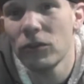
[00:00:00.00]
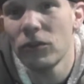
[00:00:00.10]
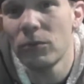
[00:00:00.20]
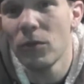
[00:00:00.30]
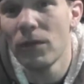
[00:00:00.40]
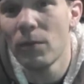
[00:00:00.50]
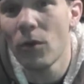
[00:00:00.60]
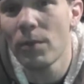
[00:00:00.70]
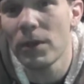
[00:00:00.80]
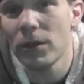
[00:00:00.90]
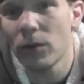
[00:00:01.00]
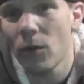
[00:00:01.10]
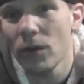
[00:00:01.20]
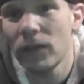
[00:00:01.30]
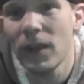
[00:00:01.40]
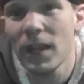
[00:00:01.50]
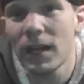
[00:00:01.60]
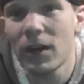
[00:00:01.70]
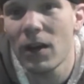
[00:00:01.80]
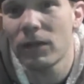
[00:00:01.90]
shooters, you're moving more, but you're always
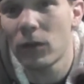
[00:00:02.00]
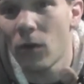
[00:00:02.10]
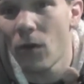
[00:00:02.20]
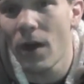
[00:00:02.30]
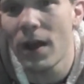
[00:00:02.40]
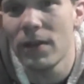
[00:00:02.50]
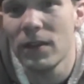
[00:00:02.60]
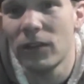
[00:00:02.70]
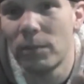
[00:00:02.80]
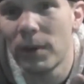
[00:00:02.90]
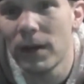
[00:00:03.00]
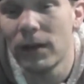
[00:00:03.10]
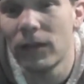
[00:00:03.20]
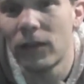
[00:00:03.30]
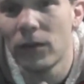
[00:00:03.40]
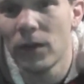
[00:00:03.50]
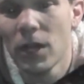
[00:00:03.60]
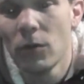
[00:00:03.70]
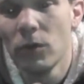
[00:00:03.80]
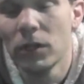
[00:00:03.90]
taking it off to go on these buttons, to
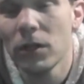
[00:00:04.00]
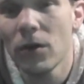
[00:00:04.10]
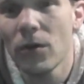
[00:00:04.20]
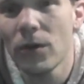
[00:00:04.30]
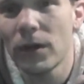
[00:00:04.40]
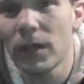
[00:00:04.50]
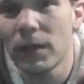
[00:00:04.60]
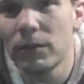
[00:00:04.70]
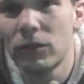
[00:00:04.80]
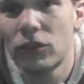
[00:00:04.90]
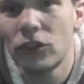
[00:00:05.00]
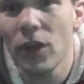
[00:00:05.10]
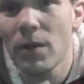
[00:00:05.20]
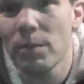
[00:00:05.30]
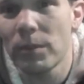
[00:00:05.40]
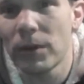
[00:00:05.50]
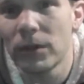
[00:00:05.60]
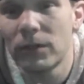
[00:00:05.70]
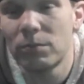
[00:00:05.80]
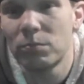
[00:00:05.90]
reload or to jump
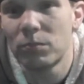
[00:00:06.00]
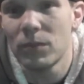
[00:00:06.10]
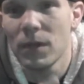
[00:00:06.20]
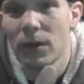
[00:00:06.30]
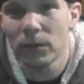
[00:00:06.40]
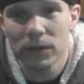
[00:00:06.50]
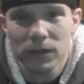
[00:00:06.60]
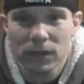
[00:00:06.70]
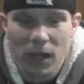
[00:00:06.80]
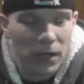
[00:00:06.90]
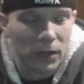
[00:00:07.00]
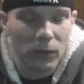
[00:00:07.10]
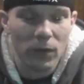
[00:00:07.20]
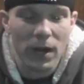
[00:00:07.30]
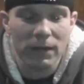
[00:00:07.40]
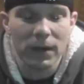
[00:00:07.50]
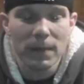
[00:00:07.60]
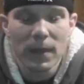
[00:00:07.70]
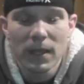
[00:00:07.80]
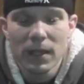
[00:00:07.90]
or, you know, to duck or whatever.
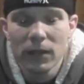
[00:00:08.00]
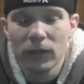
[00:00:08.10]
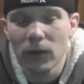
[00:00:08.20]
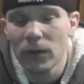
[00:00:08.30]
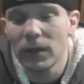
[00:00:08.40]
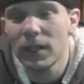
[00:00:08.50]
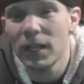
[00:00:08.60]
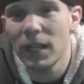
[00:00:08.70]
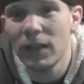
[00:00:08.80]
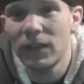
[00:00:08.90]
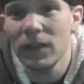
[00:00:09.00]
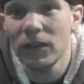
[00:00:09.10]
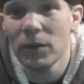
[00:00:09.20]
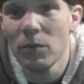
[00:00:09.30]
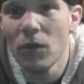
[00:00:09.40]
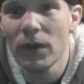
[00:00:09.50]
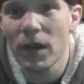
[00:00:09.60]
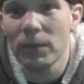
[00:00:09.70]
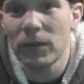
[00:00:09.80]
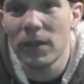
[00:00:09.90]
So it's easier to move
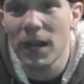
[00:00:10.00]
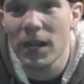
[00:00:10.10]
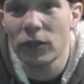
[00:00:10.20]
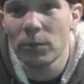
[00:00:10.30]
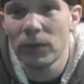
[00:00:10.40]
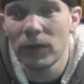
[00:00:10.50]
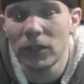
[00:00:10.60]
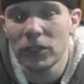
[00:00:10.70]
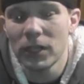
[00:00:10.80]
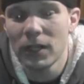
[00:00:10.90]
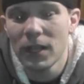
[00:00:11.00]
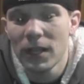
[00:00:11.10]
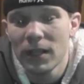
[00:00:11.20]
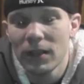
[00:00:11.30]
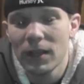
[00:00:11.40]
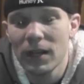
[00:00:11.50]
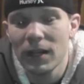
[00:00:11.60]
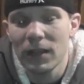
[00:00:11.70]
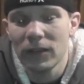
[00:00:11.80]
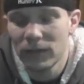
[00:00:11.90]
it up to the natural position than
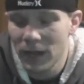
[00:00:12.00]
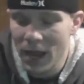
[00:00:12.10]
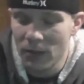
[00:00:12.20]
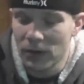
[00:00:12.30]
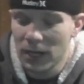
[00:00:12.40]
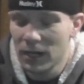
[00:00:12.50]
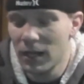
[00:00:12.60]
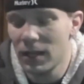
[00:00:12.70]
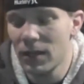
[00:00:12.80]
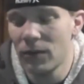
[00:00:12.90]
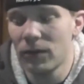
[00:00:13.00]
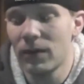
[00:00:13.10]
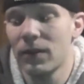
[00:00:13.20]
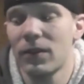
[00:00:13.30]
it is down. And, you know,